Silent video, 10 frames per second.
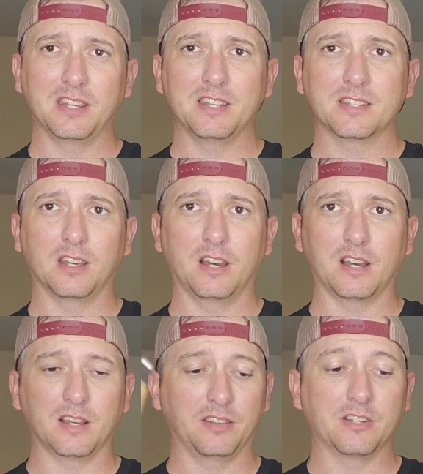These
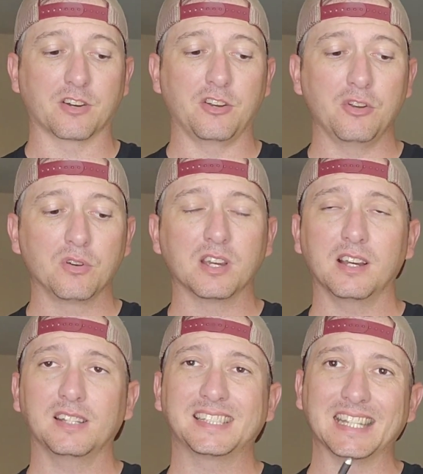are
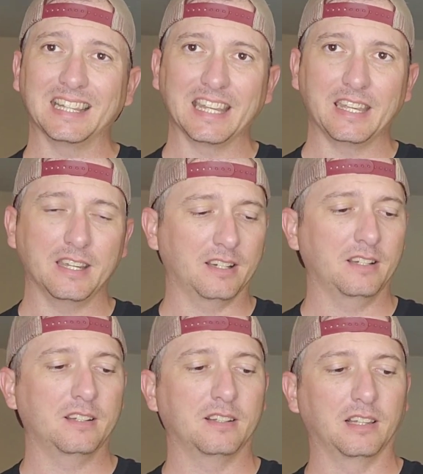Uukha Salengha
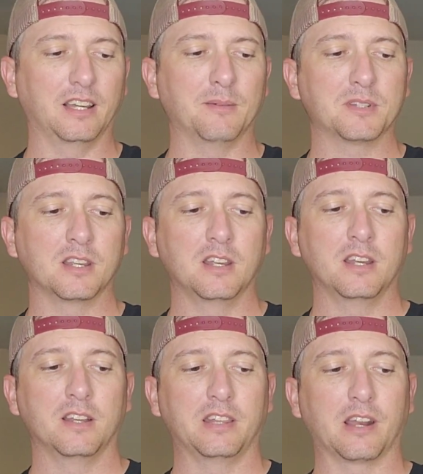limbs.
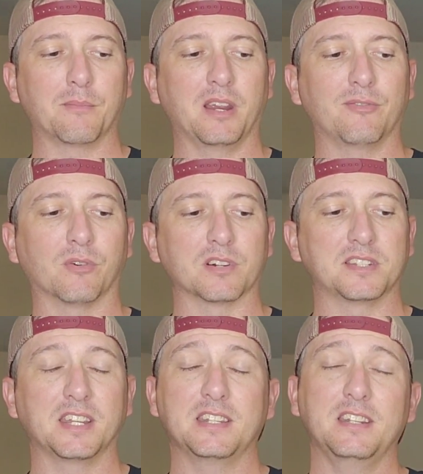They're made for a
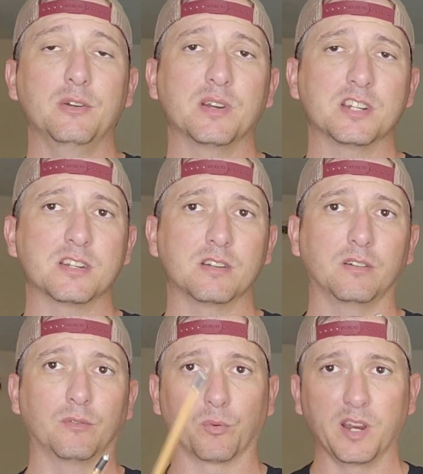62-inch
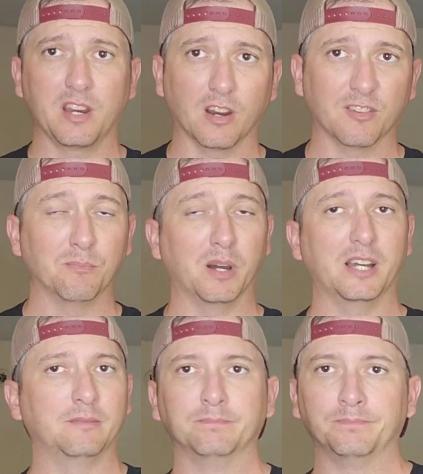recurve,
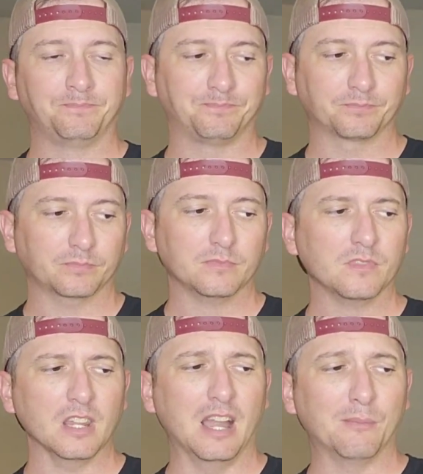but
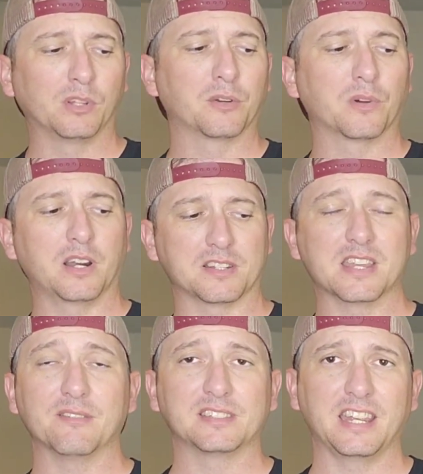I'm only running a
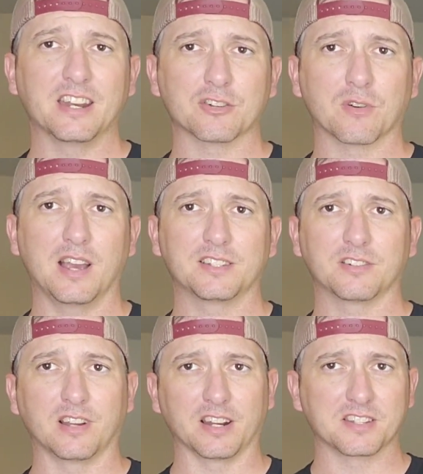17-inch
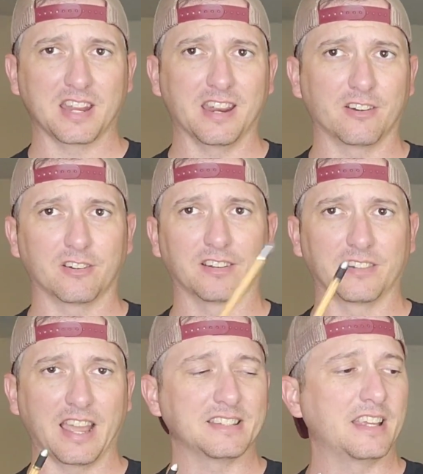riser, not a standard
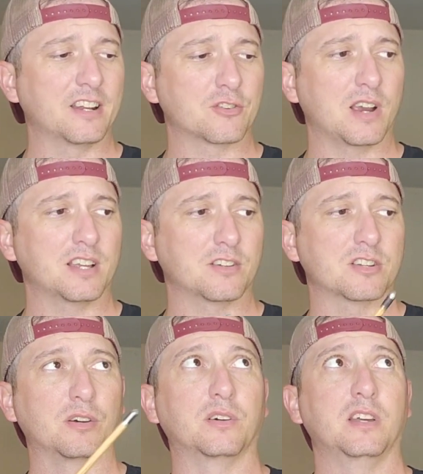19-inch riser.
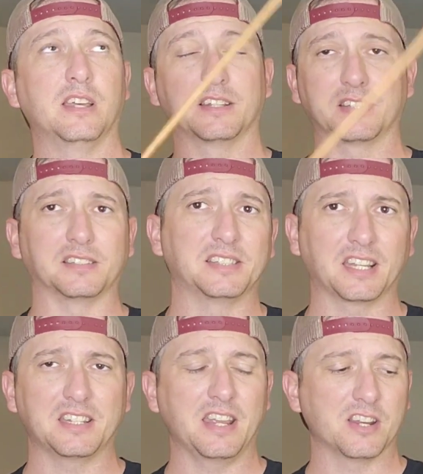So this is a
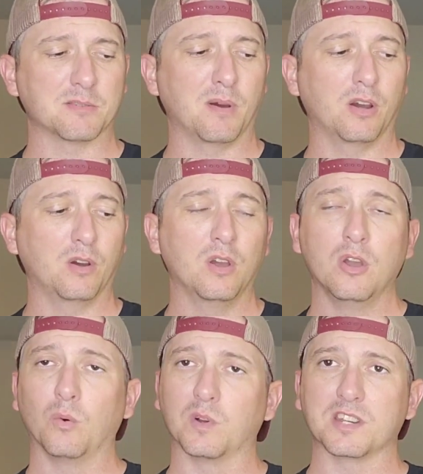60-inch bow,
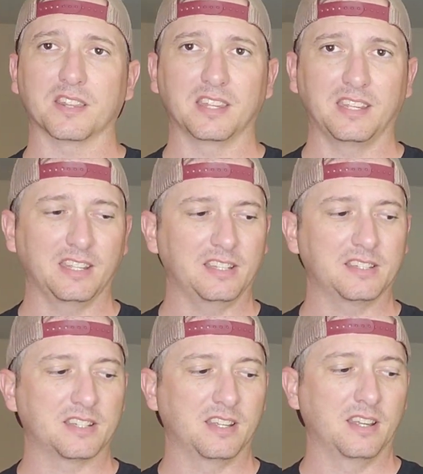which I think
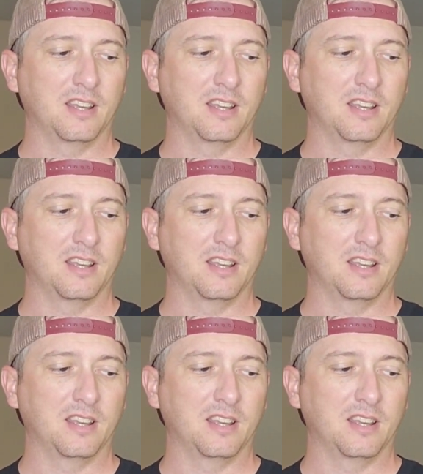is,